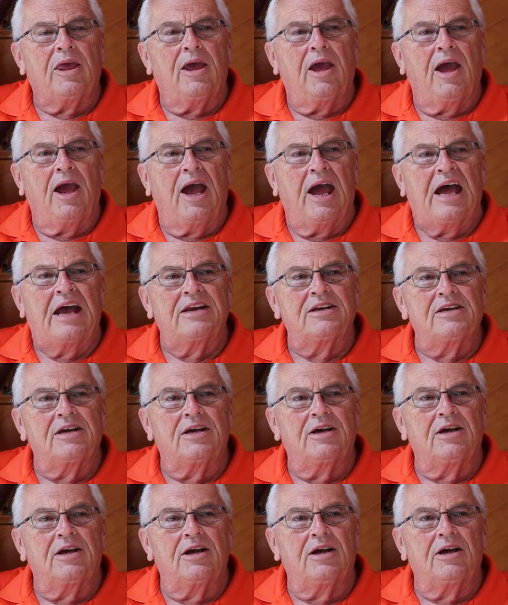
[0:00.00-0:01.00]
And
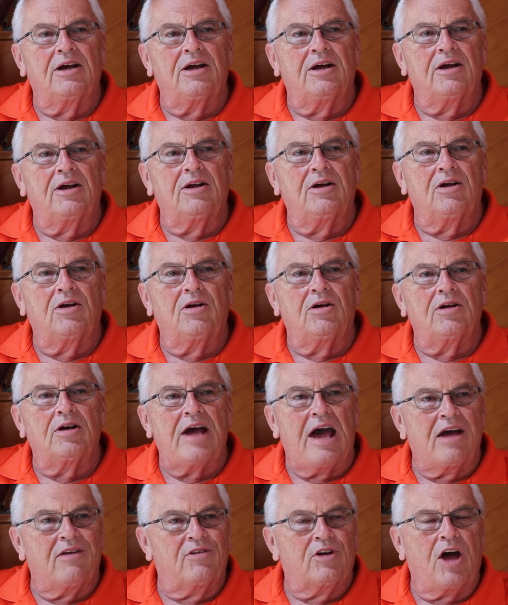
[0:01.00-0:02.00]

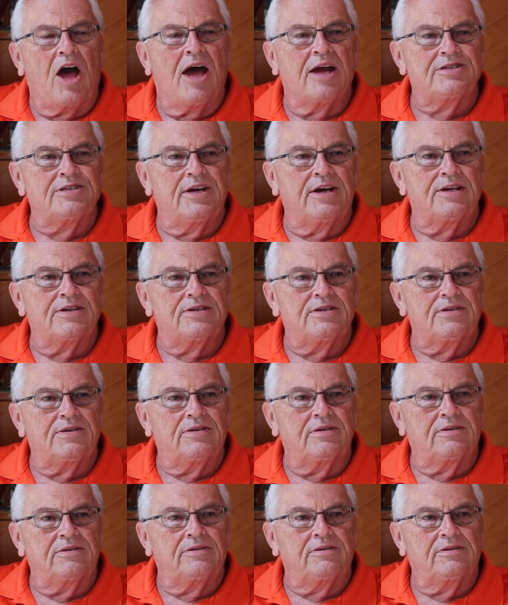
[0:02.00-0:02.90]
out of a contest